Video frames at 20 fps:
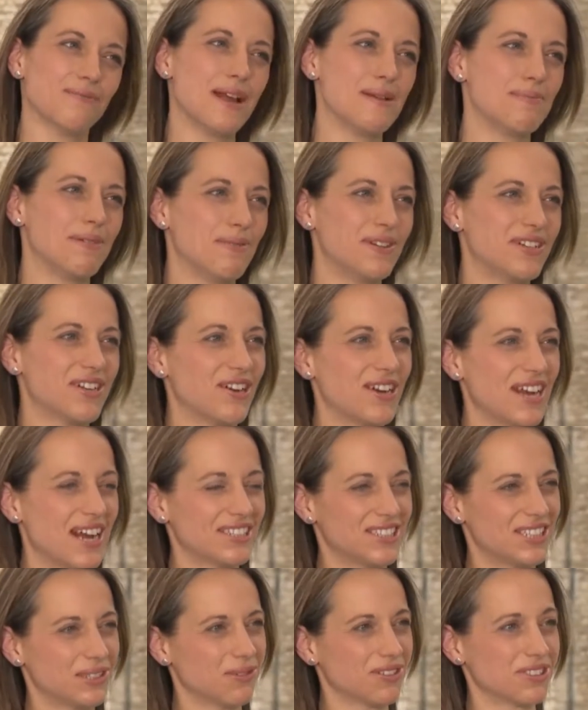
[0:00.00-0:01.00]
maybe we don't
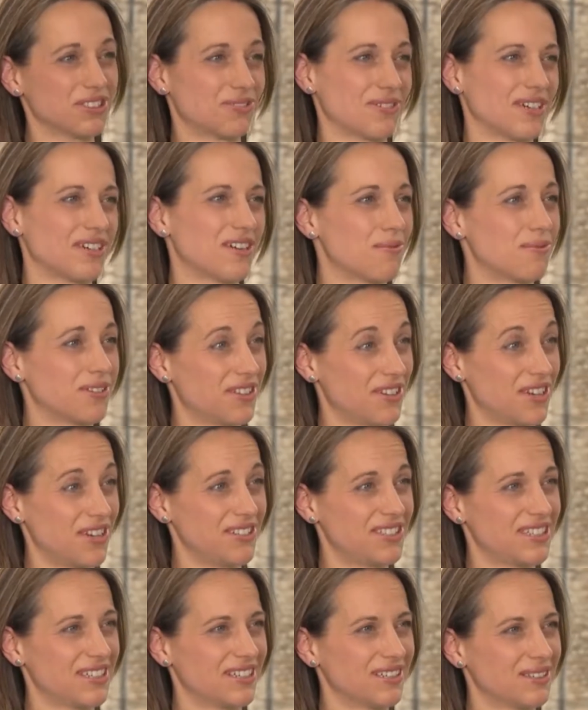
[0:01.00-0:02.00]
actually want to end up with a
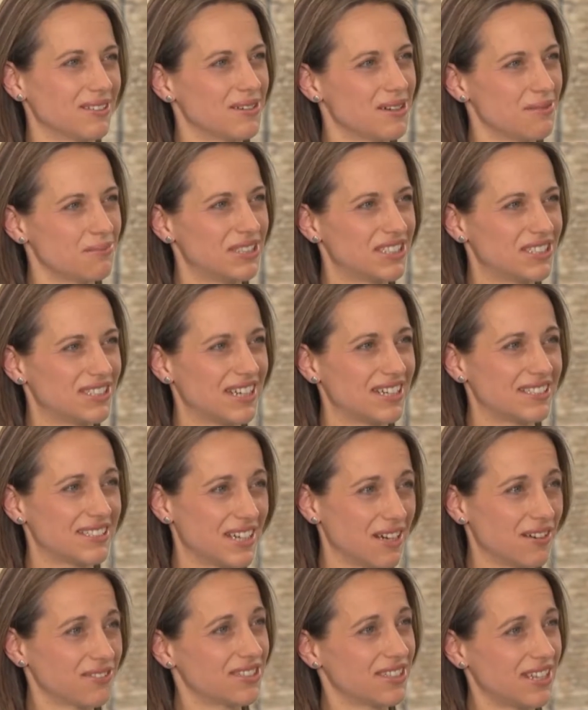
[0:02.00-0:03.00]
no-deal position
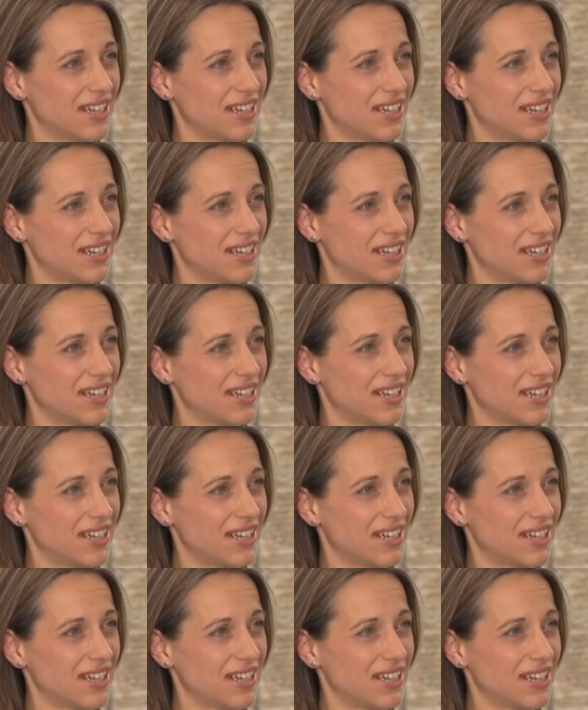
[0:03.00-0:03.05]
ourselves,